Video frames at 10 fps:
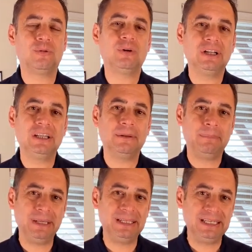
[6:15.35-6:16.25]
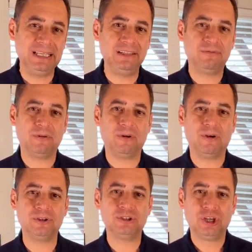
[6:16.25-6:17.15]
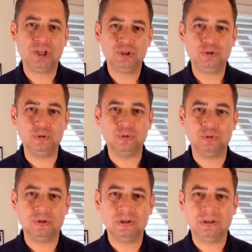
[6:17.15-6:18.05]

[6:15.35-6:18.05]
really a big need for us to